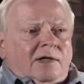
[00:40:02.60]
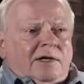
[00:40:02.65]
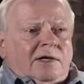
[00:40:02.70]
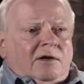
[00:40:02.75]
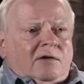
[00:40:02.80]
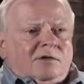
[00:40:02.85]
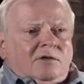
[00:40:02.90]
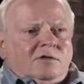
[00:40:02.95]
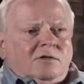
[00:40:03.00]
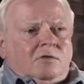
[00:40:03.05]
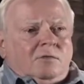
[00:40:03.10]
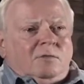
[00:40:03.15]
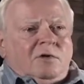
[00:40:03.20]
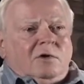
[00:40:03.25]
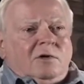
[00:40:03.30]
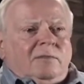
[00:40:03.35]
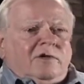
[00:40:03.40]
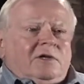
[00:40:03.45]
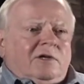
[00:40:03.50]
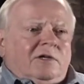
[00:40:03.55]
they also put
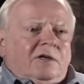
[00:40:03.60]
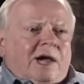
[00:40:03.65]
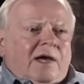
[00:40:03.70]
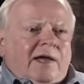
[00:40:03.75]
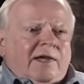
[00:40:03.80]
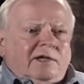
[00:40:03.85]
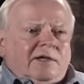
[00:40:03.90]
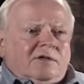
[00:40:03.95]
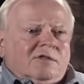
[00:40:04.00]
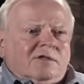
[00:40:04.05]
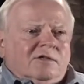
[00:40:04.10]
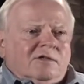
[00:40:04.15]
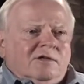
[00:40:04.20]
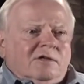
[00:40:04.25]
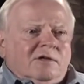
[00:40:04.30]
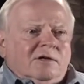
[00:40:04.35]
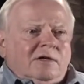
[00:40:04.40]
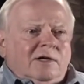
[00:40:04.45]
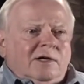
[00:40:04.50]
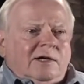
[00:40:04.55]
them in tanks,
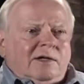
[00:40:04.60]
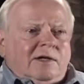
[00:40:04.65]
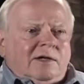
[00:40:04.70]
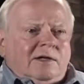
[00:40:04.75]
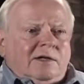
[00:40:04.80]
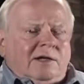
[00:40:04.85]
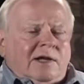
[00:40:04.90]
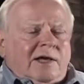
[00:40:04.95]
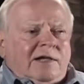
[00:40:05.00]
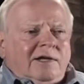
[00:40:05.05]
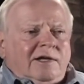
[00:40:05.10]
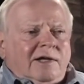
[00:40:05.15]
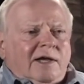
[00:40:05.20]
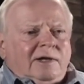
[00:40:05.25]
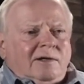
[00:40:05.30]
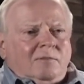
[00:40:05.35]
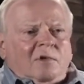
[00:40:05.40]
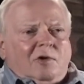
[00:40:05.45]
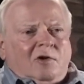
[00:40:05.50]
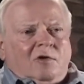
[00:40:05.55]
and an
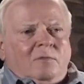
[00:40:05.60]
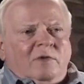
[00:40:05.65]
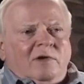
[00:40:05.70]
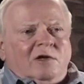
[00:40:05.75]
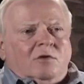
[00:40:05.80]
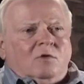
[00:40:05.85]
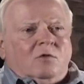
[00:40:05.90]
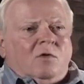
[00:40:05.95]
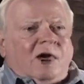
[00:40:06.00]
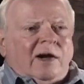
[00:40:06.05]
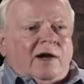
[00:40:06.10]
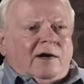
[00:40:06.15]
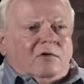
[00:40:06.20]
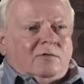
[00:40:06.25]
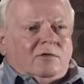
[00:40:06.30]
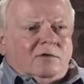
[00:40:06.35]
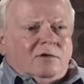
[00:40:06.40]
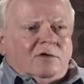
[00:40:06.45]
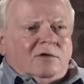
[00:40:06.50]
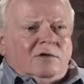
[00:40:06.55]
eighty-eight millimeter
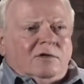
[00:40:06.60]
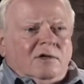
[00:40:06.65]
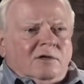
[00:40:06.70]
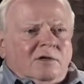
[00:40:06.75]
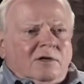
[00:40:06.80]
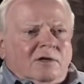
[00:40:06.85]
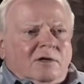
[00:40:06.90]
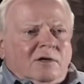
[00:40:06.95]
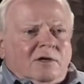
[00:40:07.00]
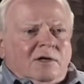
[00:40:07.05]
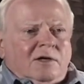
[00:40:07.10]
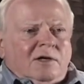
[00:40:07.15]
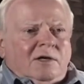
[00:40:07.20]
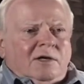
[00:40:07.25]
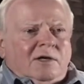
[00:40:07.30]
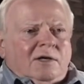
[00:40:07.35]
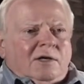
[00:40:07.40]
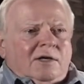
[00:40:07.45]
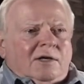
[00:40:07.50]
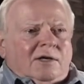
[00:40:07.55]
round
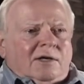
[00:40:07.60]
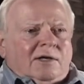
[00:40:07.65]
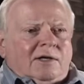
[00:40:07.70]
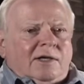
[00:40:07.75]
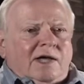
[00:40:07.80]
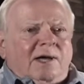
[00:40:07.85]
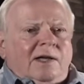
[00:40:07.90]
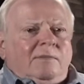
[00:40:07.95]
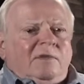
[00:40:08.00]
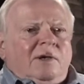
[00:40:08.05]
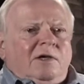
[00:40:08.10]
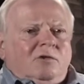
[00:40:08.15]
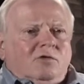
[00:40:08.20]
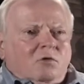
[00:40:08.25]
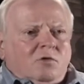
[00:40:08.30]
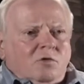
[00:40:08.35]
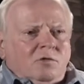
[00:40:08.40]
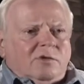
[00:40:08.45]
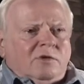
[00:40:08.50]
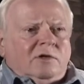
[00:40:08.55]
uh, came
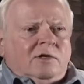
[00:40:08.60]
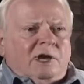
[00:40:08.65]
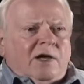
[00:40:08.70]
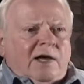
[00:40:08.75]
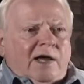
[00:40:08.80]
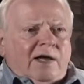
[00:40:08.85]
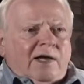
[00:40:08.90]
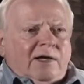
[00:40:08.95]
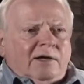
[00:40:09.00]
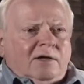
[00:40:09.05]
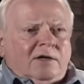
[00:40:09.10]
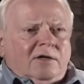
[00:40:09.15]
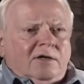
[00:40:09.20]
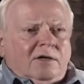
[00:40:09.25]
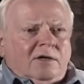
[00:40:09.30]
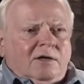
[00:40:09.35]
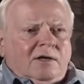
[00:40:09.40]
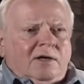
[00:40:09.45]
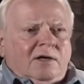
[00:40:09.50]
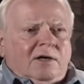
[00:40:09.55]
through the tank.
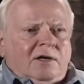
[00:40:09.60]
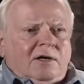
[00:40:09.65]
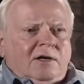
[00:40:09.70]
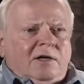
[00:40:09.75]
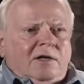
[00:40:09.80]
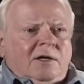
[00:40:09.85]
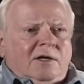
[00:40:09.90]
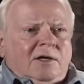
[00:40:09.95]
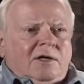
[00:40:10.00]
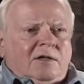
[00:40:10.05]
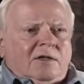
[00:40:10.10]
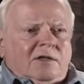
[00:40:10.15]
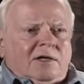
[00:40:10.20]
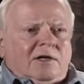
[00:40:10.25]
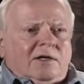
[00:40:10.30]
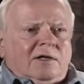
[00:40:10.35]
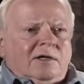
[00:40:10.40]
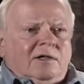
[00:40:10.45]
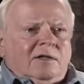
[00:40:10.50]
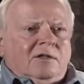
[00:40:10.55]

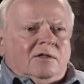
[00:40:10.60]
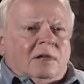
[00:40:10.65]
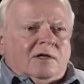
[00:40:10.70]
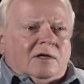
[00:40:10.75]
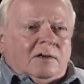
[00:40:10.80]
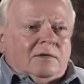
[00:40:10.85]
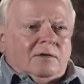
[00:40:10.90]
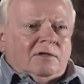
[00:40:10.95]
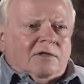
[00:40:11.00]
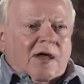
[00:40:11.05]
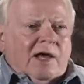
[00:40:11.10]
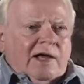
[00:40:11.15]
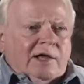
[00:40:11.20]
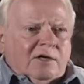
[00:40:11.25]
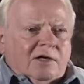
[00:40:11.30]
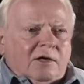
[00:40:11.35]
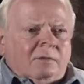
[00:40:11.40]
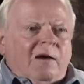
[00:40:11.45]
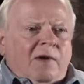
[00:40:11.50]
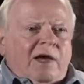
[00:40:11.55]
The, the co
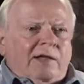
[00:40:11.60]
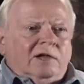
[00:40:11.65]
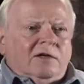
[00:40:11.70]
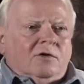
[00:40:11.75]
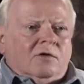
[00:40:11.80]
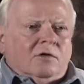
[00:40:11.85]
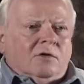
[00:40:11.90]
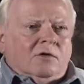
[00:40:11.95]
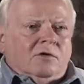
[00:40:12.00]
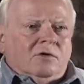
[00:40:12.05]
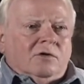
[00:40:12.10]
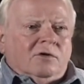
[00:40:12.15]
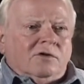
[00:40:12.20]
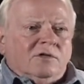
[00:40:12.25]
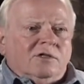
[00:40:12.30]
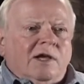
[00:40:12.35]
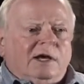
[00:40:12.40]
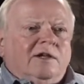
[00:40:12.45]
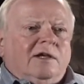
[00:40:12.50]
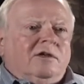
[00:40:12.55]
tank commander
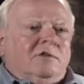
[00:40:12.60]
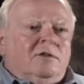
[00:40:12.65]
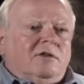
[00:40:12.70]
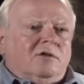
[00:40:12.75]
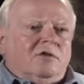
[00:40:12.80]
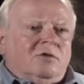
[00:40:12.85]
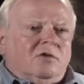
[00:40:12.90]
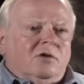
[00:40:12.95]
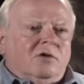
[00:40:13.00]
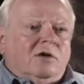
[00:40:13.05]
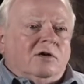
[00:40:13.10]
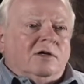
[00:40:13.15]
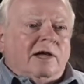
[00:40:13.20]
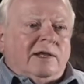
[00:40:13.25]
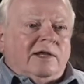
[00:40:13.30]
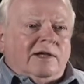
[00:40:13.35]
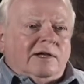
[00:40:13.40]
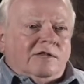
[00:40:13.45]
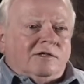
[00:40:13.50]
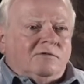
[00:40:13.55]
sat in the turret,
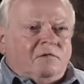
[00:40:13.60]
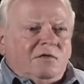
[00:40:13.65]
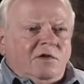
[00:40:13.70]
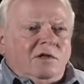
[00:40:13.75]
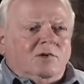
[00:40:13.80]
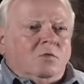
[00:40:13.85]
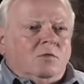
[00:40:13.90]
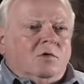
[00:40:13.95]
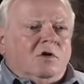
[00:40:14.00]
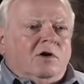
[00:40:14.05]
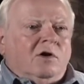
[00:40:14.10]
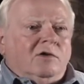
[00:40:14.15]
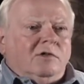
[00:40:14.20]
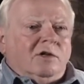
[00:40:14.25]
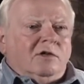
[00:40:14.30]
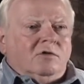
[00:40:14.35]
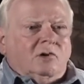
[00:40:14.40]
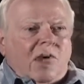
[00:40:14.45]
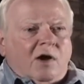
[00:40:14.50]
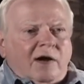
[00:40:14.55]
and his feet were on
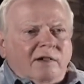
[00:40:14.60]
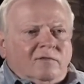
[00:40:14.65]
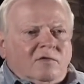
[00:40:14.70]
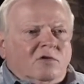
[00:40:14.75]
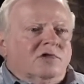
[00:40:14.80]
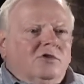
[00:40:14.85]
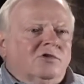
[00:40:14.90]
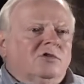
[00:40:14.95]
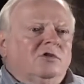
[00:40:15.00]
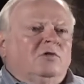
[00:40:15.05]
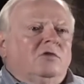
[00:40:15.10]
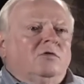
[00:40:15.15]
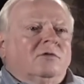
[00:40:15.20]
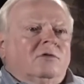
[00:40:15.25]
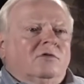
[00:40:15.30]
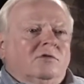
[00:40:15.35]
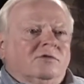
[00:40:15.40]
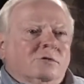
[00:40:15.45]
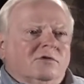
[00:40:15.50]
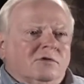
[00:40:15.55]
the driver's
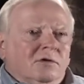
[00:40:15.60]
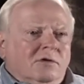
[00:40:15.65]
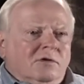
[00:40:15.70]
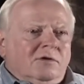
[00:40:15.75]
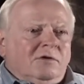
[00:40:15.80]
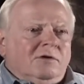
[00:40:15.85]
shoulders.